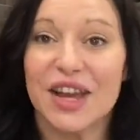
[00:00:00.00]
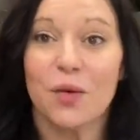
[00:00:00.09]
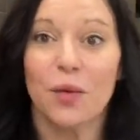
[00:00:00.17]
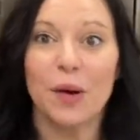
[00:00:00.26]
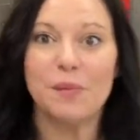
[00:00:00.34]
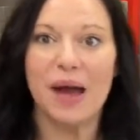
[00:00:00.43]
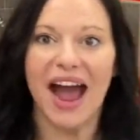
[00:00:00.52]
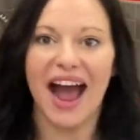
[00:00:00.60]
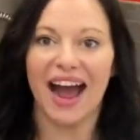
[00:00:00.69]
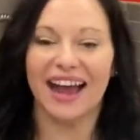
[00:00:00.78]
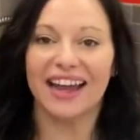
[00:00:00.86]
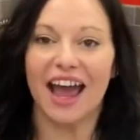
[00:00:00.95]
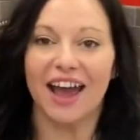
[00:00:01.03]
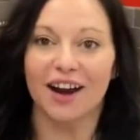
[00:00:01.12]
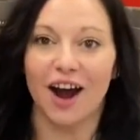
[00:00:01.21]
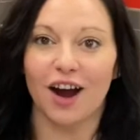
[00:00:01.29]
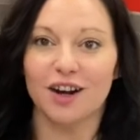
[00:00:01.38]
we're back,
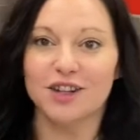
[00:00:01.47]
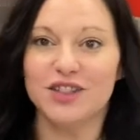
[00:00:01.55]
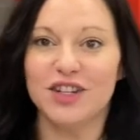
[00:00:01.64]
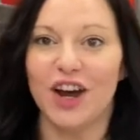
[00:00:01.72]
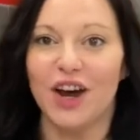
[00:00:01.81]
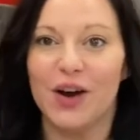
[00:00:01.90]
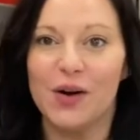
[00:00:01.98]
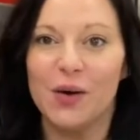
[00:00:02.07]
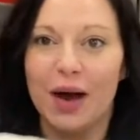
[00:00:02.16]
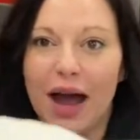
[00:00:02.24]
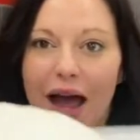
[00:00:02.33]
and our dough